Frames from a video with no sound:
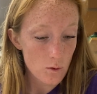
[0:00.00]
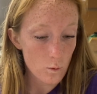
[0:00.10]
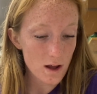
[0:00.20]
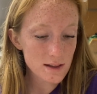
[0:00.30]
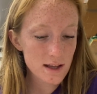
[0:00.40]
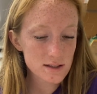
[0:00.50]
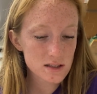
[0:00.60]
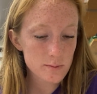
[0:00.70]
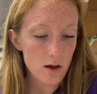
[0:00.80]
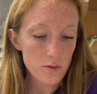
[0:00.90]
wetlands
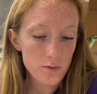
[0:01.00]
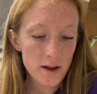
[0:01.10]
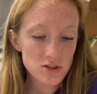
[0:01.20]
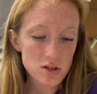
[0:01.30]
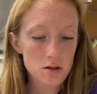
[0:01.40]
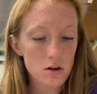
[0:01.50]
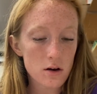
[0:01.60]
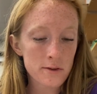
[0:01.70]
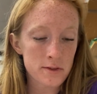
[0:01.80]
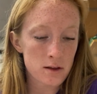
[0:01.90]
smell fresh and
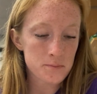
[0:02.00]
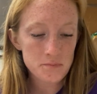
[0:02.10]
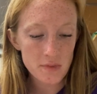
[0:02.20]
earthy.